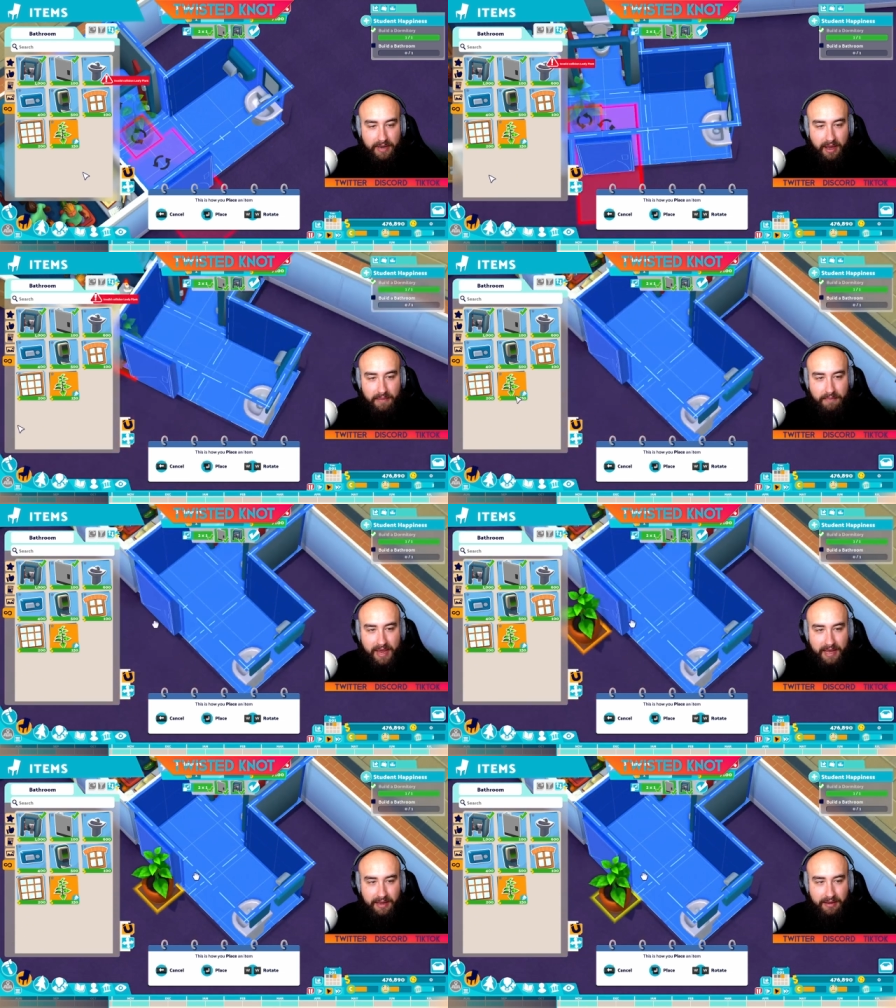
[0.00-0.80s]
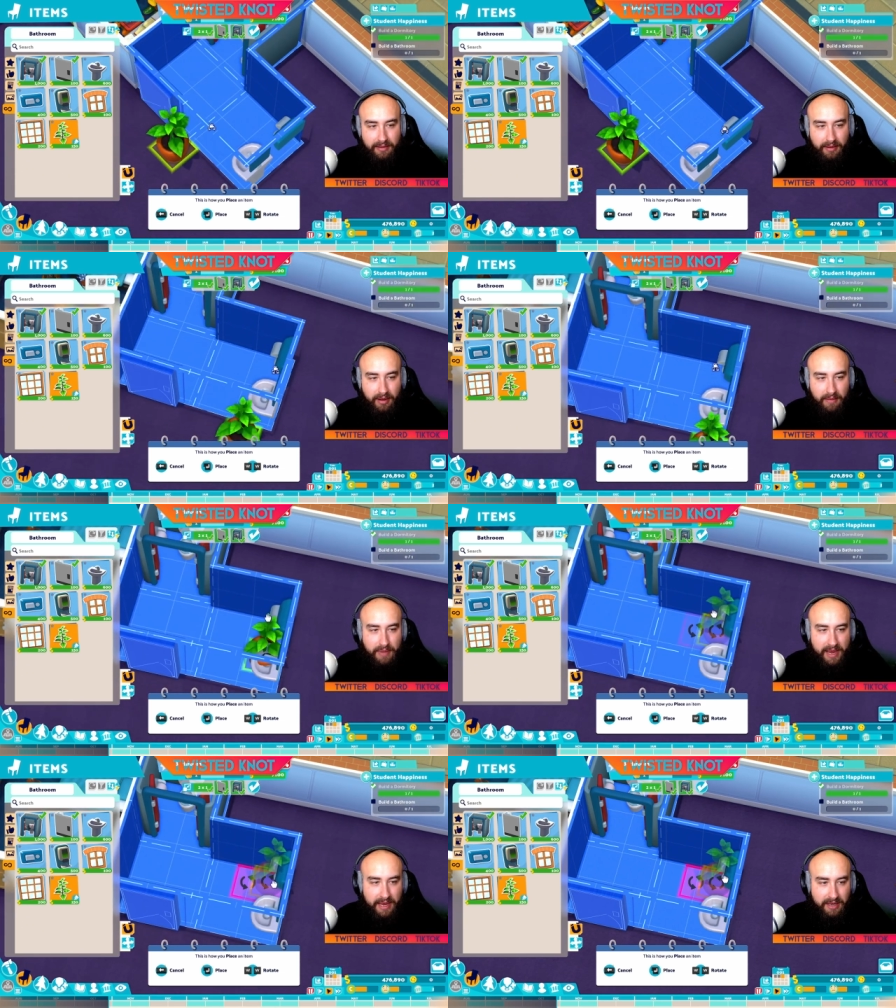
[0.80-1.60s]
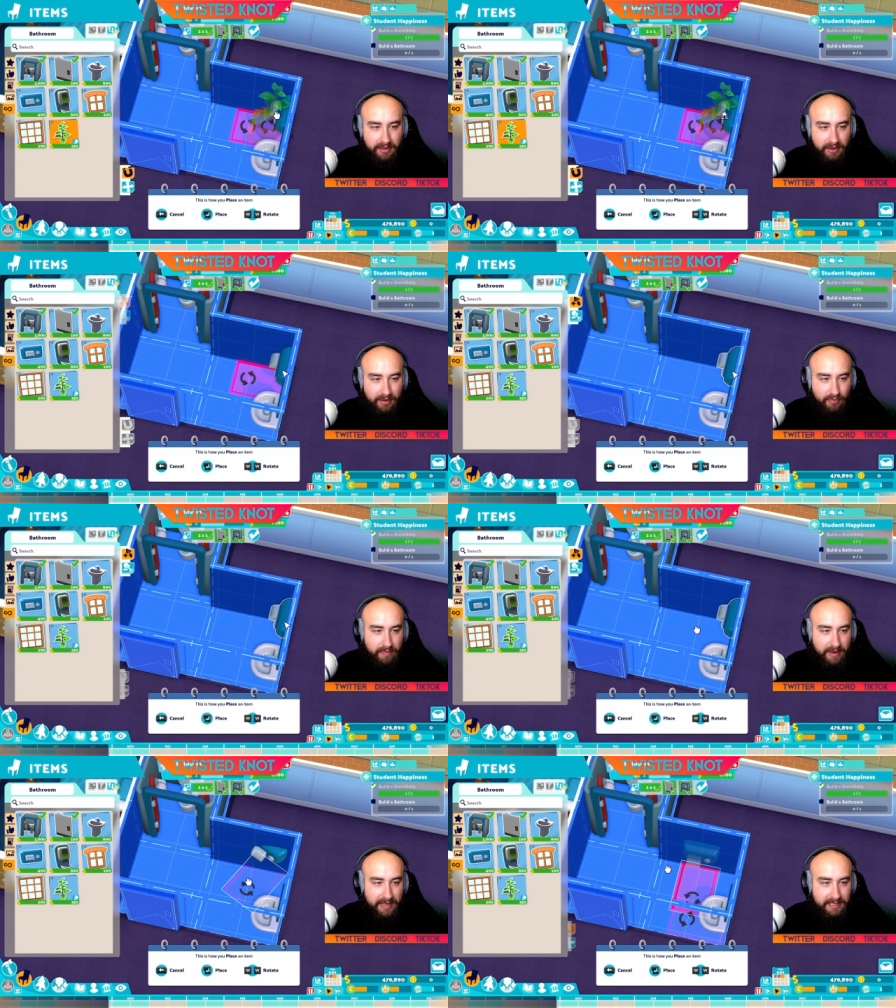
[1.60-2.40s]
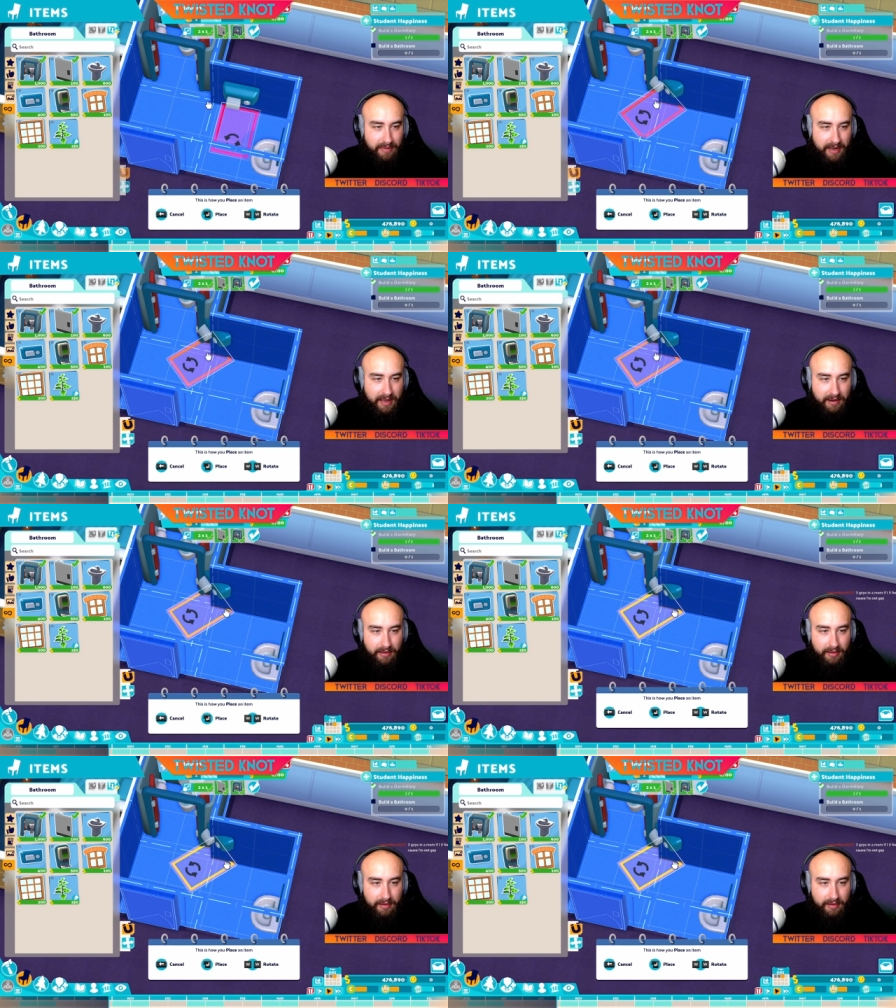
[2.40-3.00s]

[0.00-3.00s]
I beg, I beg that we place a plant.